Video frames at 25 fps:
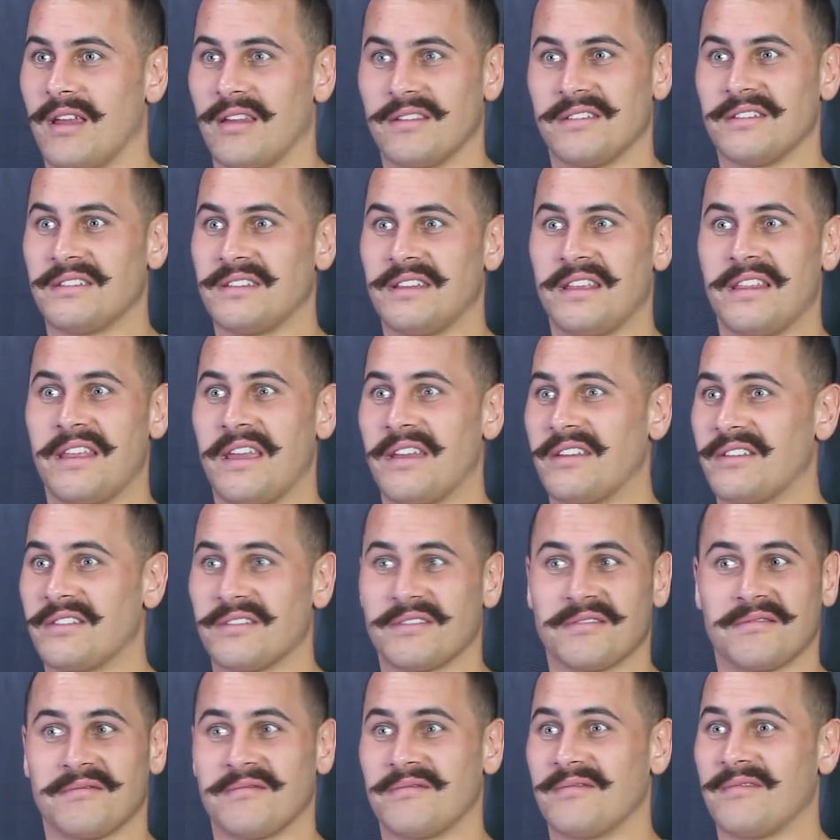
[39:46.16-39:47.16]
just sitting there,
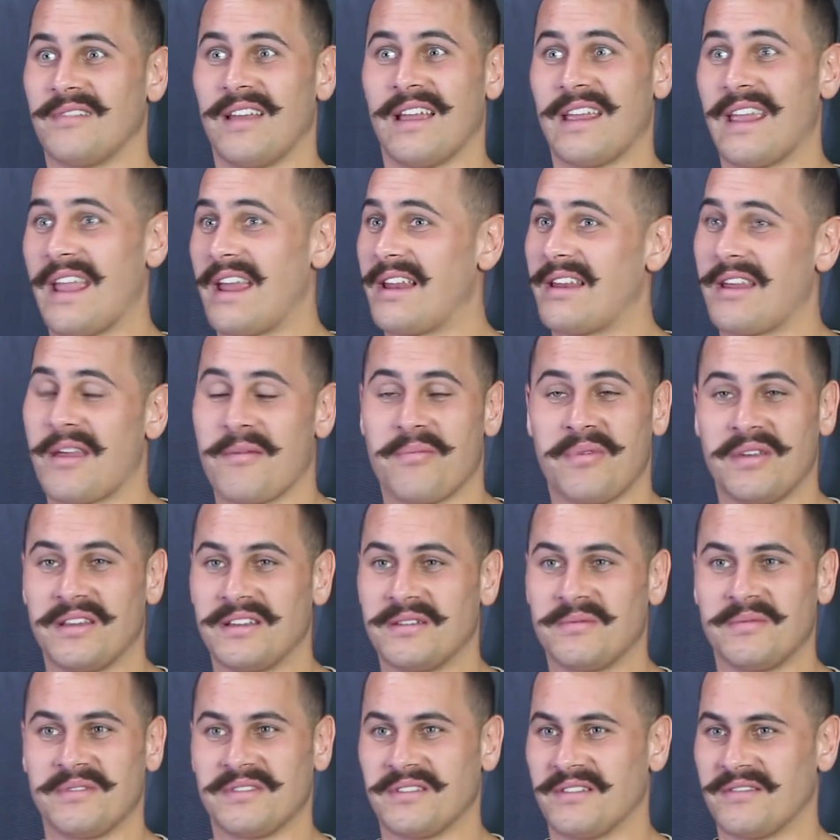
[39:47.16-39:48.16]
just again,
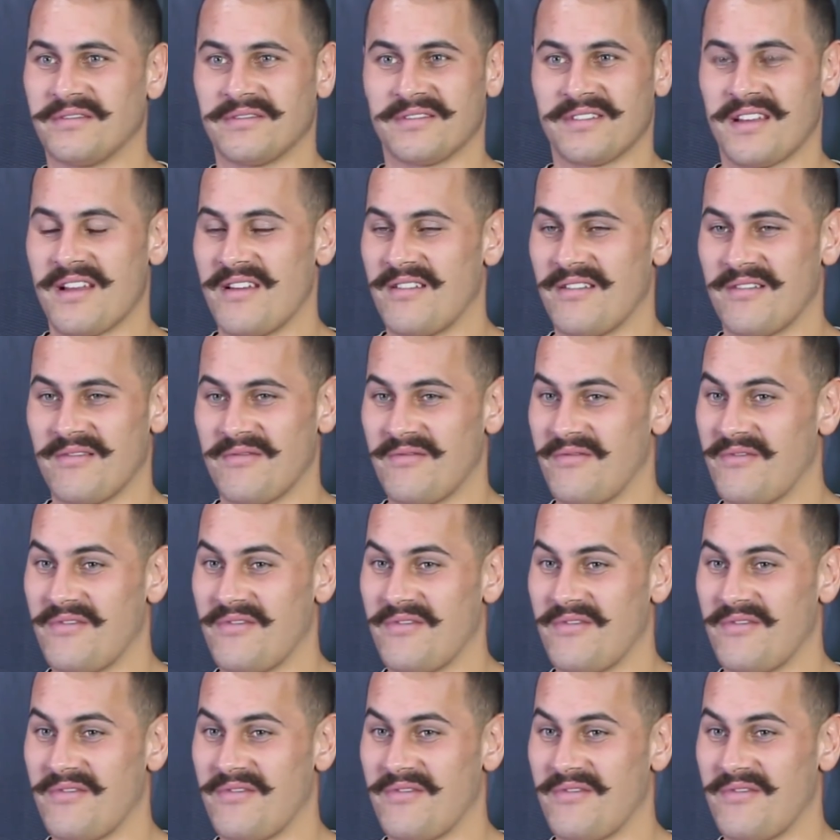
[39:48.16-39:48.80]
pinching myself, just going like,